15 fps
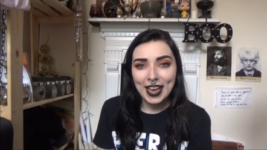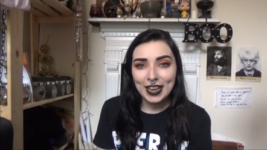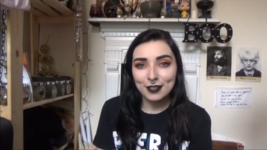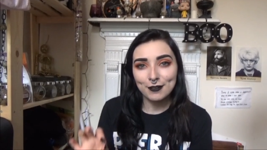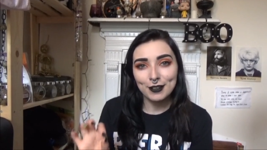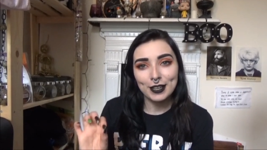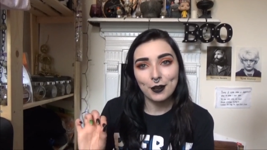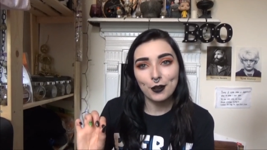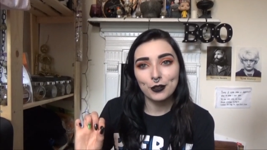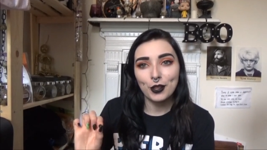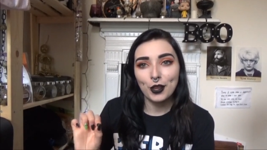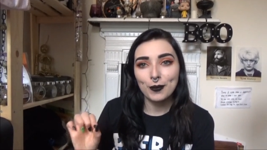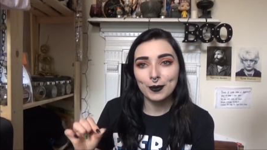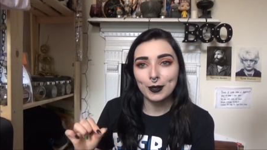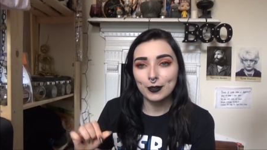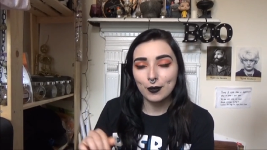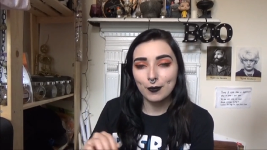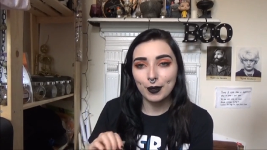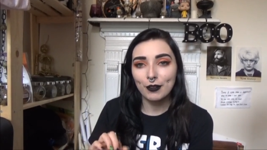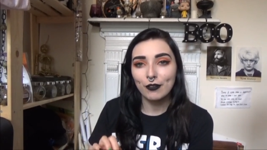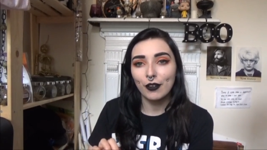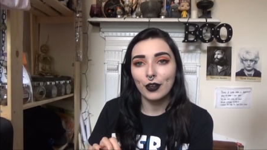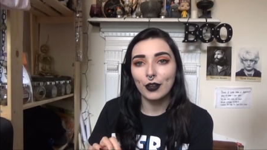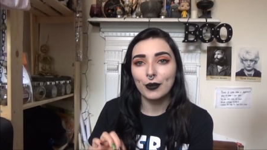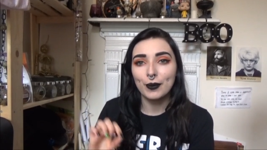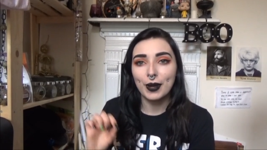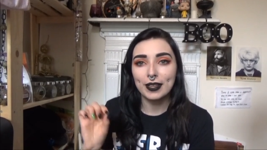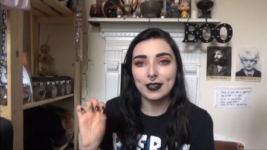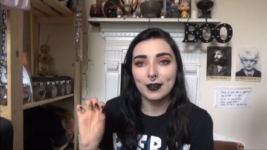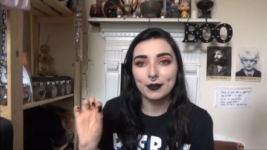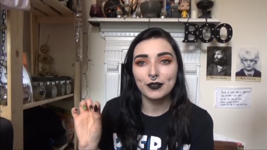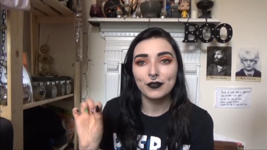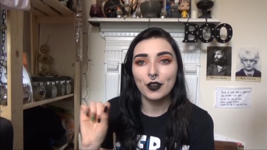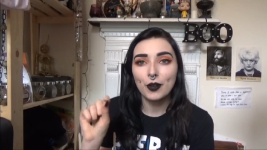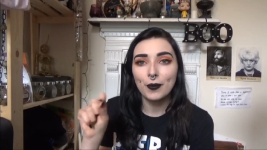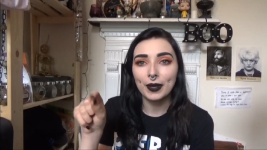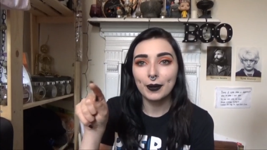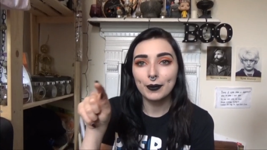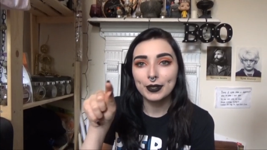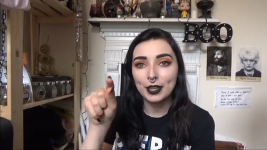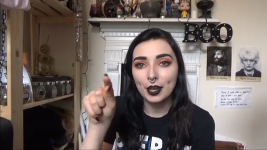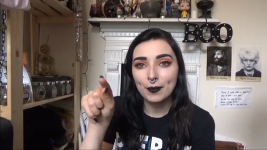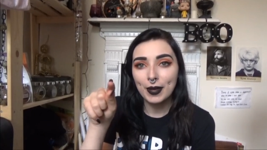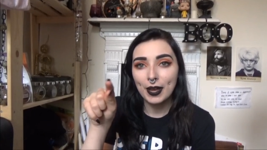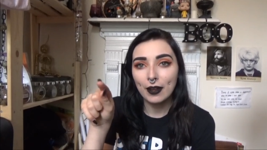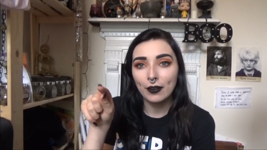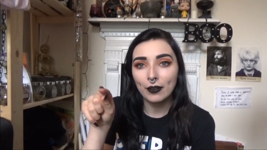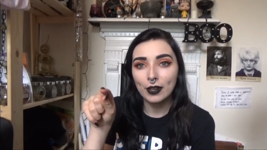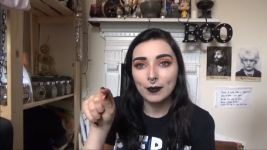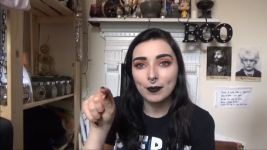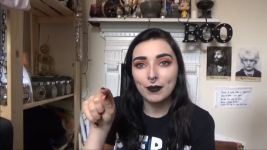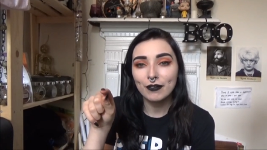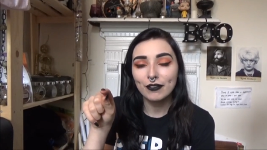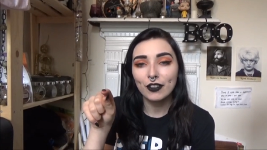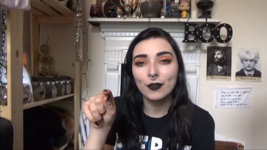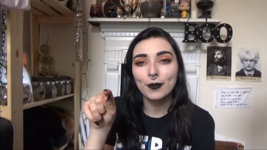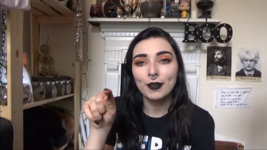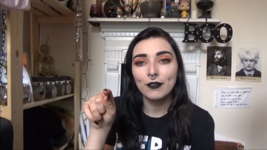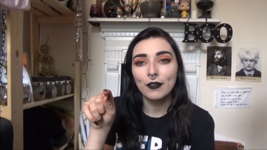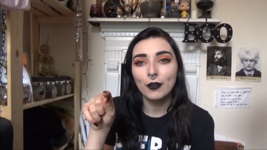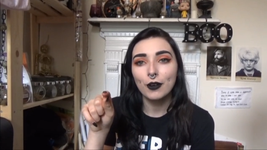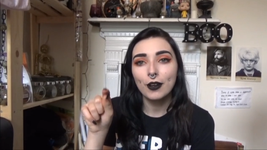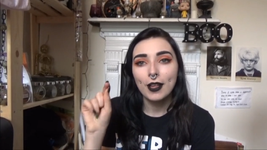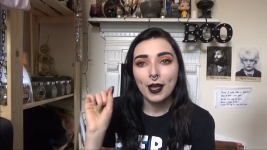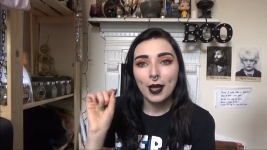It's really odd though, because on my phone as I was filming it would tell me how long I'd been filming for,